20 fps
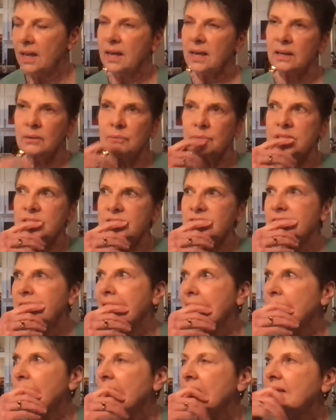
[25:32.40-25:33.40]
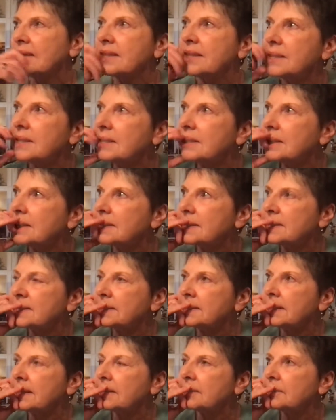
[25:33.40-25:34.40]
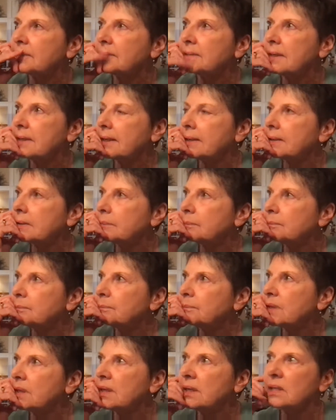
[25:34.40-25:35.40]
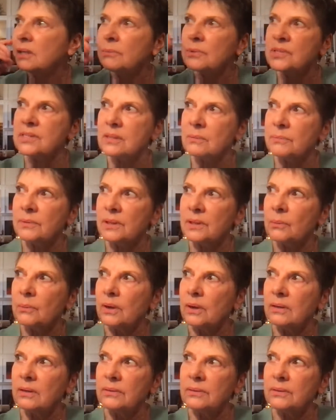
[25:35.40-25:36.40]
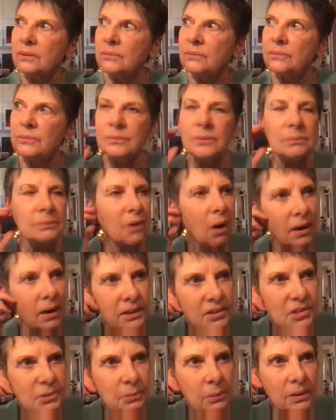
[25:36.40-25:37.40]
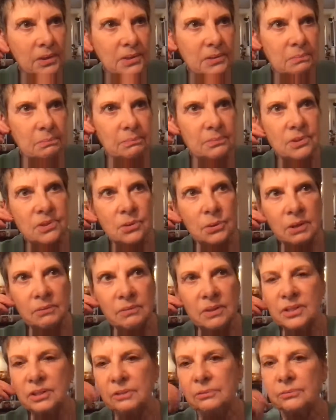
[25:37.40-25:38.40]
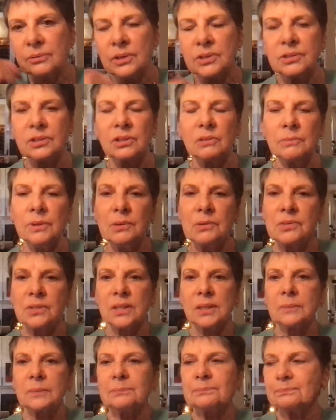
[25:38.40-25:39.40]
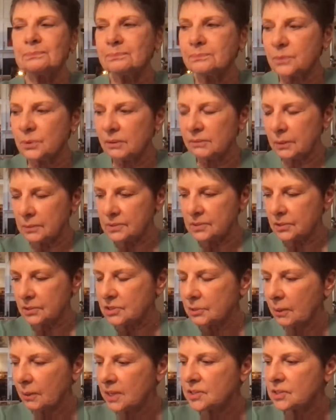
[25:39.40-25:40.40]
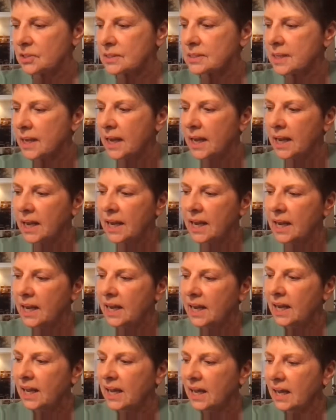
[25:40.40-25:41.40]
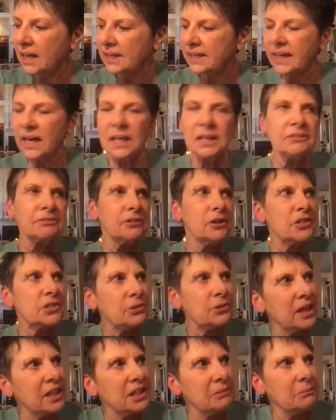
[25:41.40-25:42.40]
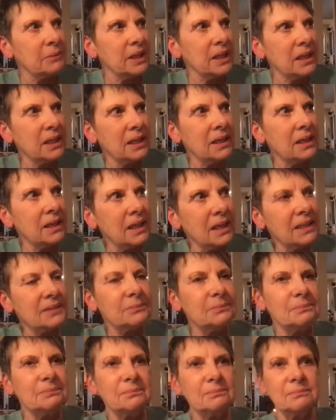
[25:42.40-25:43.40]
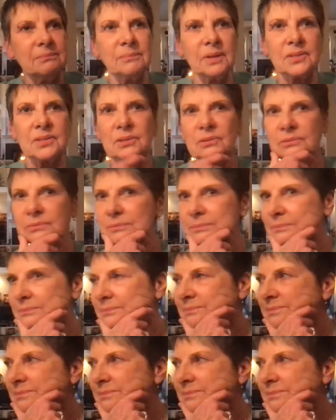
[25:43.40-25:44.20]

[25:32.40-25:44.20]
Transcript: And Richie and I were on a gig together, and it was something where, the audience was sort of indifferent to the music, one of those situations. And it kind of frustrated me, and I must have